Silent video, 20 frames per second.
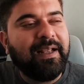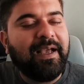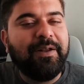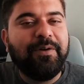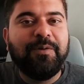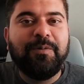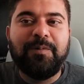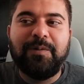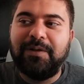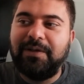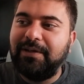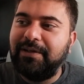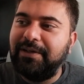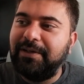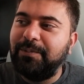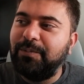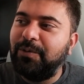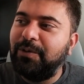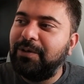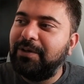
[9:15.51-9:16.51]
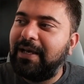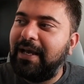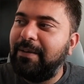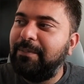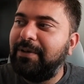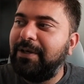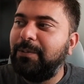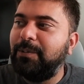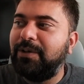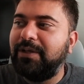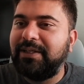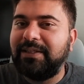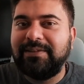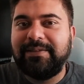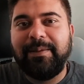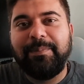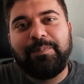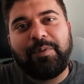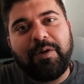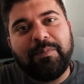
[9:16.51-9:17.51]
I know remote hybrid work is
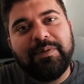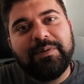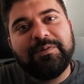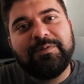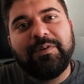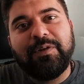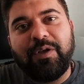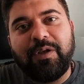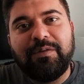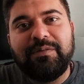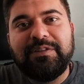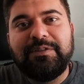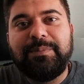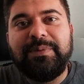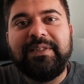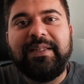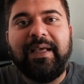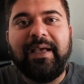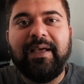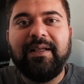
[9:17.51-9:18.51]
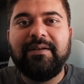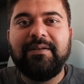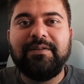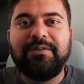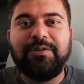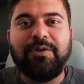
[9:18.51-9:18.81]
there. Problems will always be there.